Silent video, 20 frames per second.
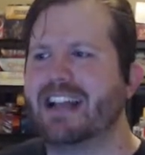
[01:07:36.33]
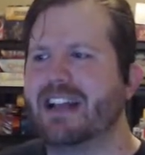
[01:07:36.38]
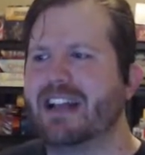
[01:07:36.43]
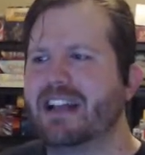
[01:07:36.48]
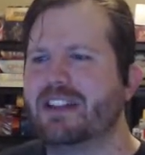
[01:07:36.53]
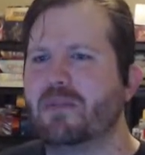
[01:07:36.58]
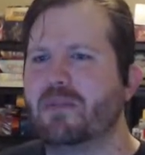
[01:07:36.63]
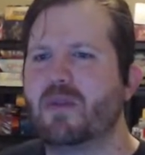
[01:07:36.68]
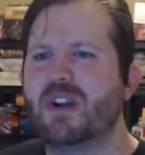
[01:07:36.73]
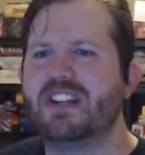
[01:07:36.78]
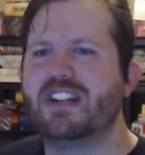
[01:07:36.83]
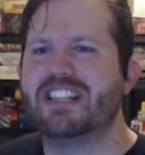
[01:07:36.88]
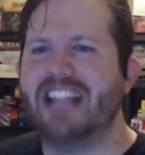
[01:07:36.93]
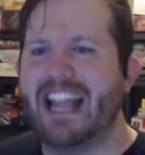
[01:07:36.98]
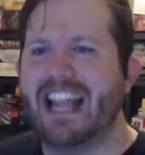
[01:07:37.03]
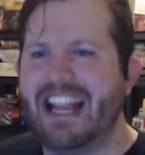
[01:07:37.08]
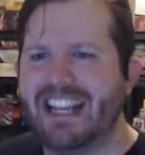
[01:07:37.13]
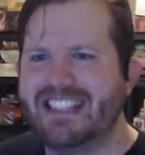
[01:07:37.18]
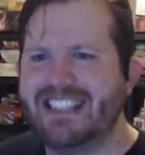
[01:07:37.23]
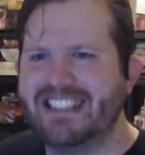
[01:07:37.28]
word
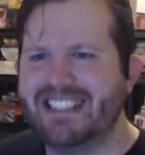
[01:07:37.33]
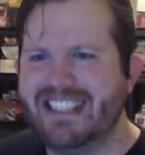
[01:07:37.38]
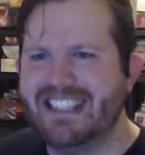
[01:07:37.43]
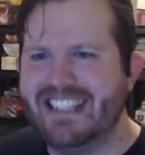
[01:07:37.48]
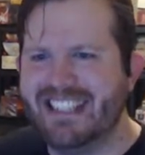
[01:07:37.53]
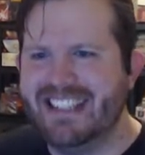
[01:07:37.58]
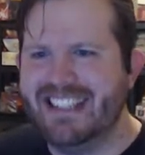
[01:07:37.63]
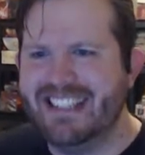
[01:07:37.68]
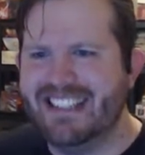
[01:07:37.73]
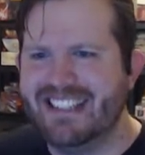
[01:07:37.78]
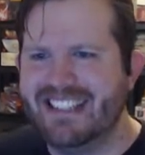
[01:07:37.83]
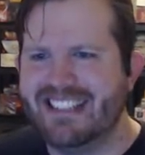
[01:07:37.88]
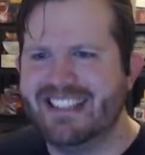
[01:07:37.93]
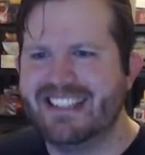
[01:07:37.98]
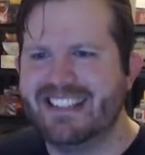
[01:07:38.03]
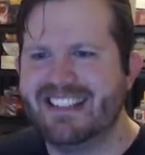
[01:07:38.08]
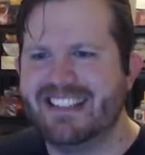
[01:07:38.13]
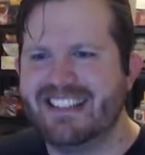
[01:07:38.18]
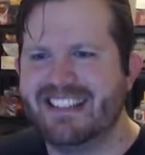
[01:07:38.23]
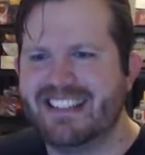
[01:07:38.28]
tasty
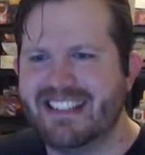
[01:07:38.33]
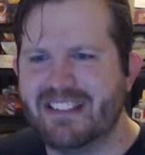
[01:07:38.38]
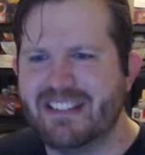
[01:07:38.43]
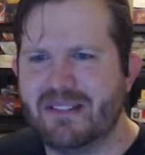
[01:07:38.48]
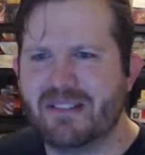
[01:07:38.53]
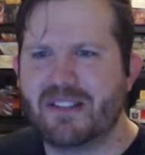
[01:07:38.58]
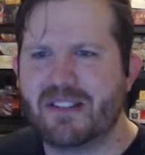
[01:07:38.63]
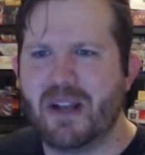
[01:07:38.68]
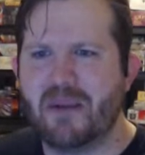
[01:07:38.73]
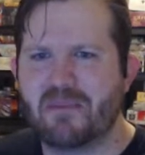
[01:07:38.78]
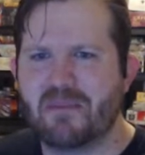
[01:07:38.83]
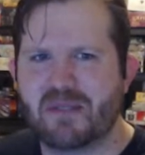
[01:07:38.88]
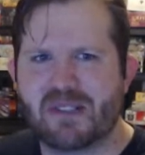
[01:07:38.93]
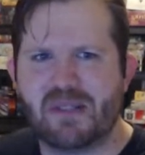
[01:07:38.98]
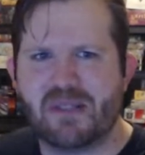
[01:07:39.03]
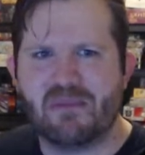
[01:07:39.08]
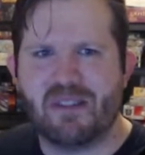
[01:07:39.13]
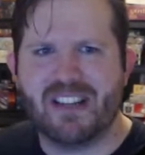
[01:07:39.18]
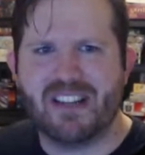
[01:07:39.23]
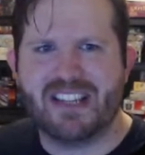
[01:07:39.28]
comes to
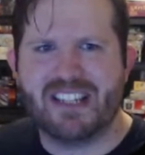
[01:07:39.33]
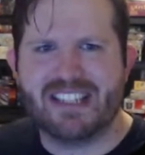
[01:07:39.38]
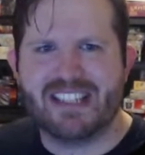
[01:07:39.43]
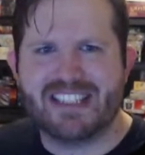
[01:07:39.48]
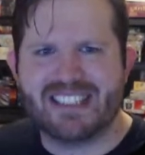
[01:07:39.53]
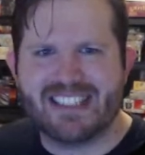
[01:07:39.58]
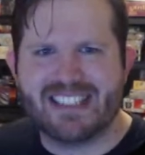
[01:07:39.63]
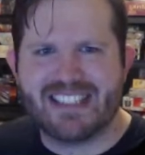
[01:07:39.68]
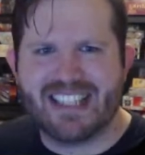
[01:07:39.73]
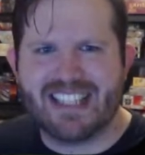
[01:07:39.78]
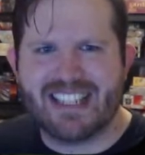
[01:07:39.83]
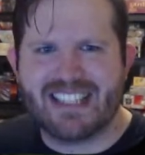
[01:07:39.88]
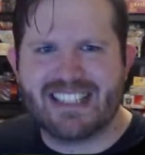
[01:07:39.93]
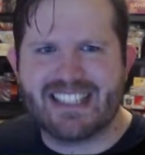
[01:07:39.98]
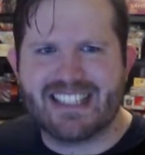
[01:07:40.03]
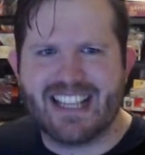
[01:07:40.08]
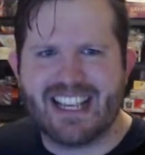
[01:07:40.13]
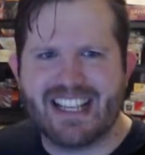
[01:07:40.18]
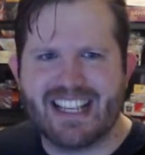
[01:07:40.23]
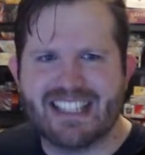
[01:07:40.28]
mind. This is a
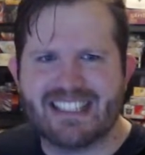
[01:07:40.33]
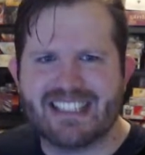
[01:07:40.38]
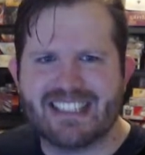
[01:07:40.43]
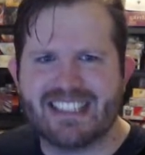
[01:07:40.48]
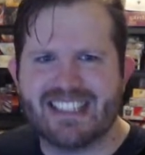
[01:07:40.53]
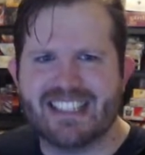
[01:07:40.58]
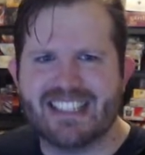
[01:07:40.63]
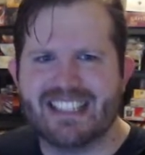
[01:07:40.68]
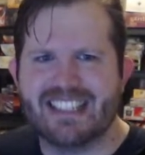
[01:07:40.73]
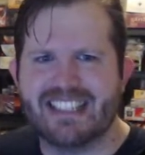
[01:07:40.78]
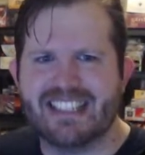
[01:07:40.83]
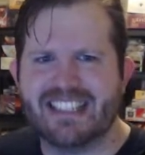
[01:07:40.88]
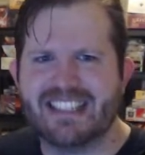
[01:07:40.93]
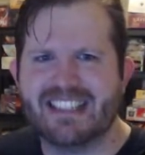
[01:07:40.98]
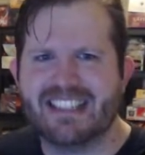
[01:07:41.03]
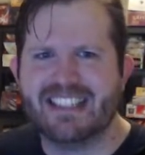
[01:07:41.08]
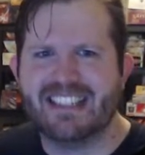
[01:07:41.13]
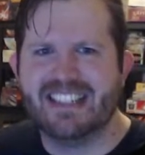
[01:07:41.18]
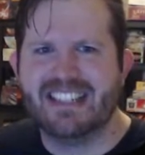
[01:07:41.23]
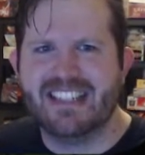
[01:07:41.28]
tasty
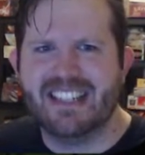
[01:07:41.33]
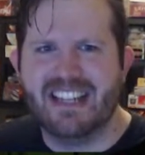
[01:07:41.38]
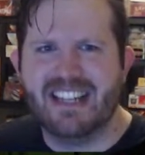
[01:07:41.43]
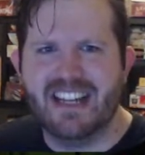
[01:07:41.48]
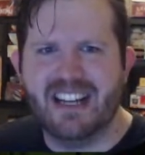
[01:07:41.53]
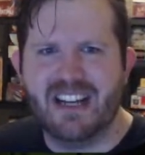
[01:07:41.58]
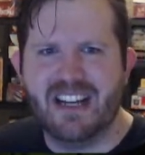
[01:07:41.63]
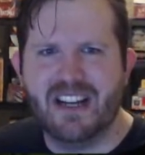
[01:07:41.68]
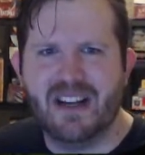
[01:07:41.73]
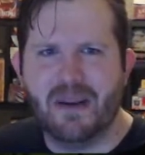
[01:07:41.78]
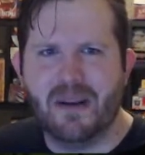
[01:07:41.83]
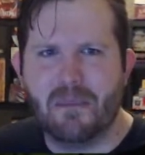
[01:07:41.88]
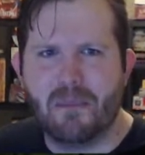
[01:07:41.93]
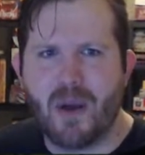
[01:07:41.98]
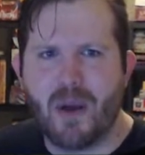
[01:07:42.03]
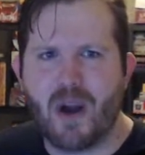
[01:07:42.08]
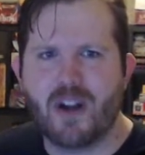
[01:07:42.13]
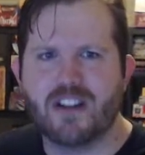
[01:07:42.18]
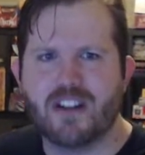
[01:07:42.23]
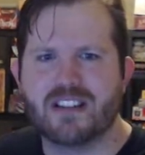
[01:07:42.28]

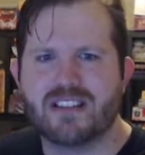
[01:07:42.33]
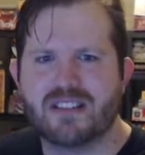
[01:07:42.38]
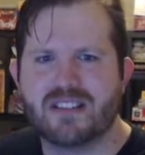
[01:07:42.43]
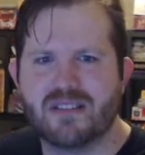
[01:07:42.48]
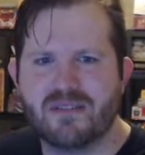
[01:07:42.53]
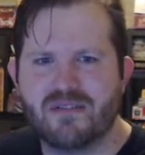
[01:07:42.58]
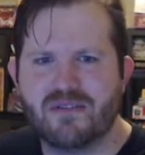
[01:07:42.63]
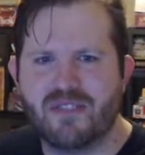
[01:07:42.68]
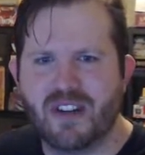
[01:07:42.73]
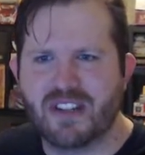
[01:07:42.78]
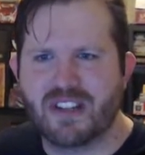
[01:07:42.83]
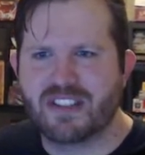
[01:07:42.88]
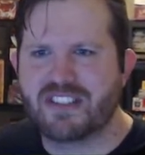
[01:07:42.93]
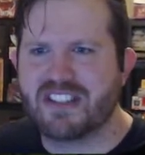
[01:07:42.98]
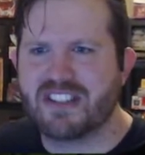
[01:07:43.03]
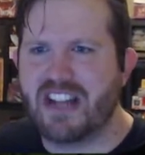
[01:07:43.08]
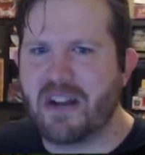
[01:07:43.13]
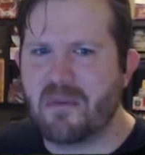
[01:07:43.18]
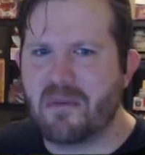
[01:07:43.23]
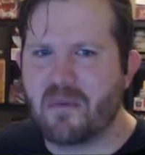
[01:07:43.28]
parse
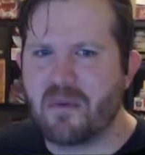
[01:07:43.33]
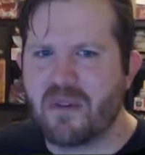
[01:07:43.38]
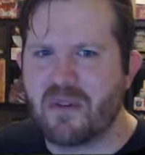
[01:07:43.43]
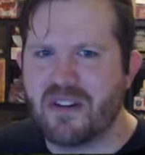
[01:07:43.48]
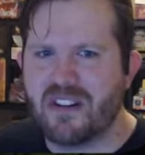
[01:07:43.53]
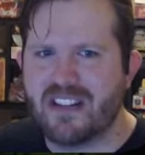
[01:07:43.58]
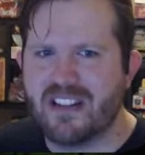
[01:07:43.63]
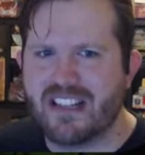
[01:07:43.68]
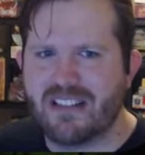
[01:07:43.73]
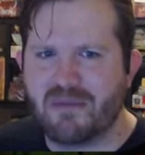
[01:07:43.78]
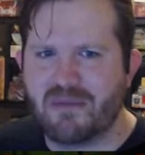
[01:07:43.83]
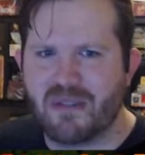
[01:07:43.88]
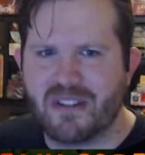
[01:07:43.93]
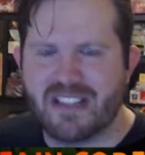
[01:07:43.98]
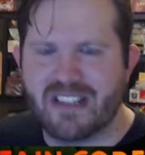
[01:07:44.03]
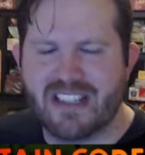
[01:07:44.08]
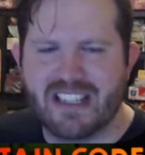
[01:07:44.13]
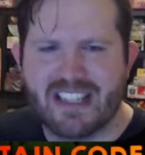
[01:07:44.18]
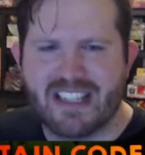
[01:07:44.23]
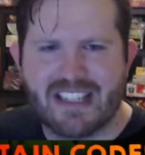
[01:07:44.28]
function. I really
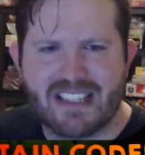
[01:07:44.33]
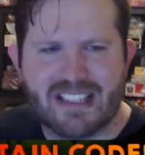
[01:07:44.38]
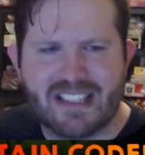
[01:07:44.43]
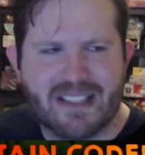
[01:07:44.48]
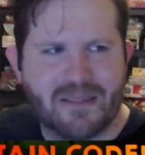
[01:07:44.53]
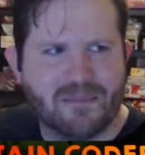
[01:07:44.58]
like it.